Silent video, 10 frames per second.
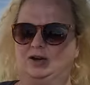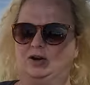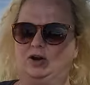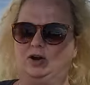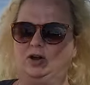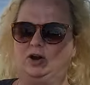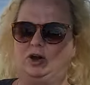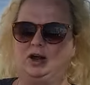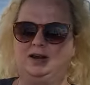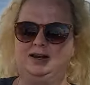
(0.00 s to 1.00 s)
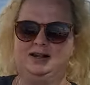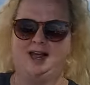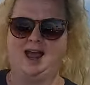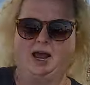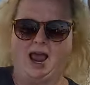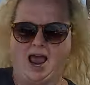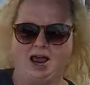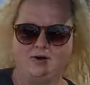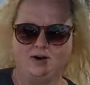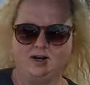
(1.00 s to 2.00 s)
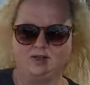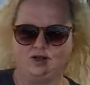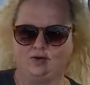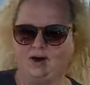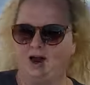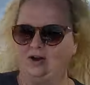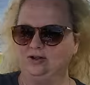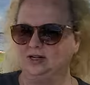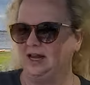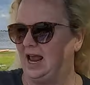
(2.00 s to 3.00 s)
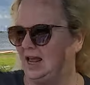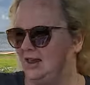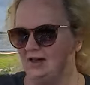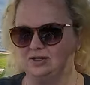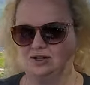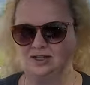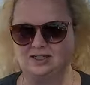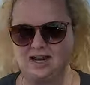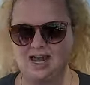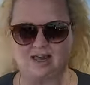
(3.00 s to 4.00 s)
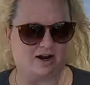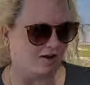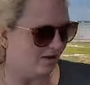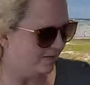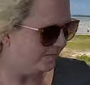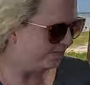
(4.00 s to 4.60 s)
You're gonna hook it on, anchor it into the ground, and then it's gonna stay there.